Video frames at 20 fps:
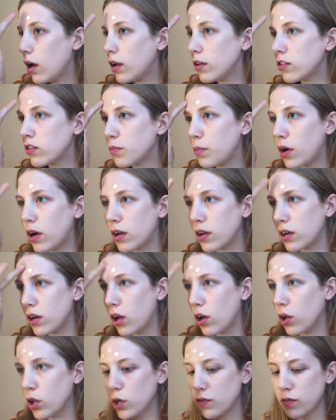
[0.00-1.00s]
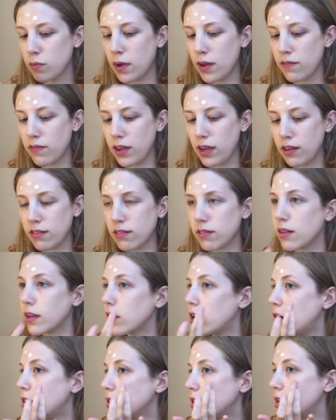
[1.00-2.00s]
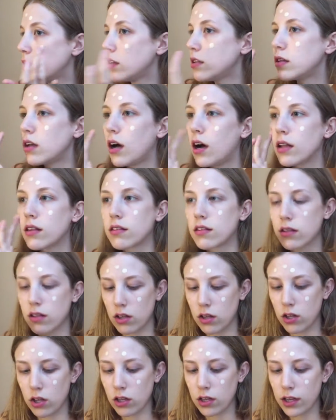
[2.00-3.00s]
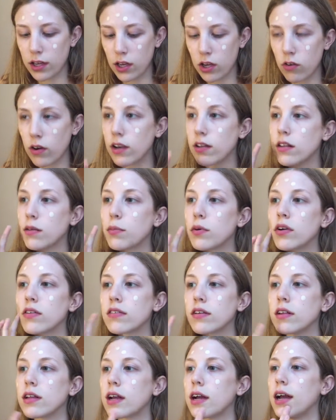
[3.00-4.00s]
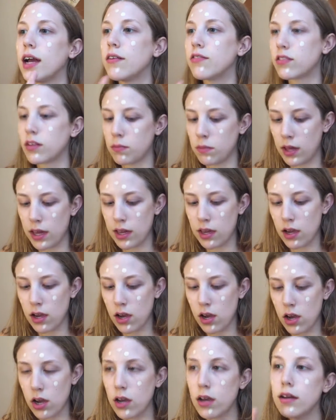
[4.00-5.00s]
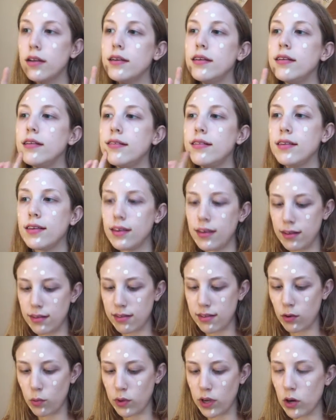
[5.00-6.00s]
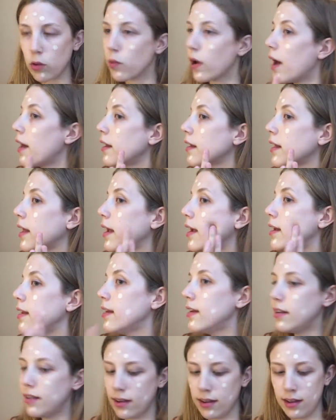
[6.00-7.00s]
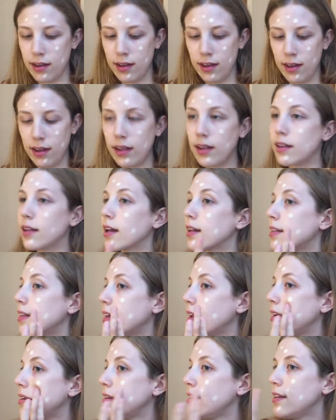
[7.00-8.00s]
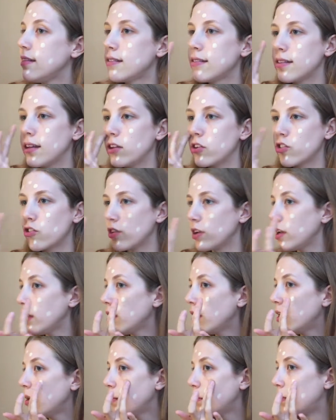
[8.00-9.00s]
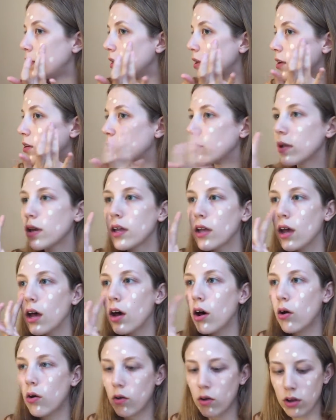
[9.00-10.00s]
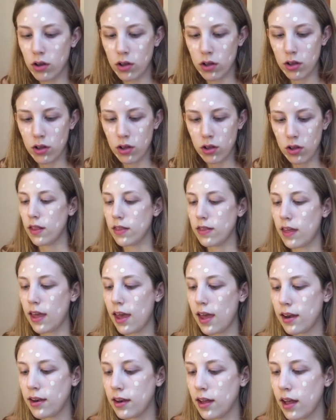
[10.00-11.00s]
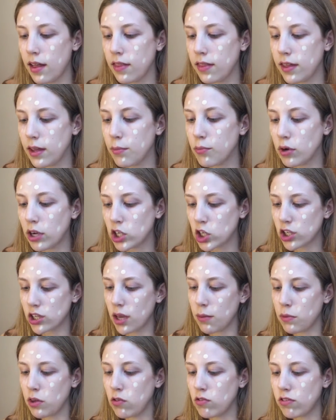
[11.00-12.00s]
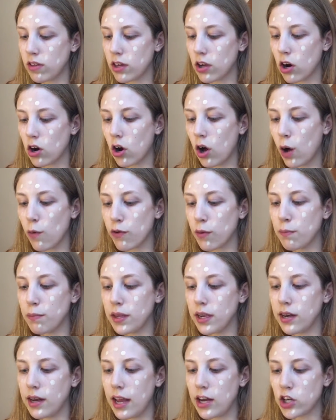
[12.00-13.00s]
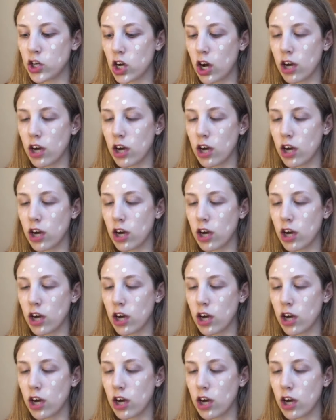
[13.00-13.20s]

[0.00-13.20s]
Spot it all over my face. It's like all the little dots. Look like a crazy person. Like I have some like disease that we eradicated in like the 18th century, but here we go. Then the brushes I'm using are all from B&H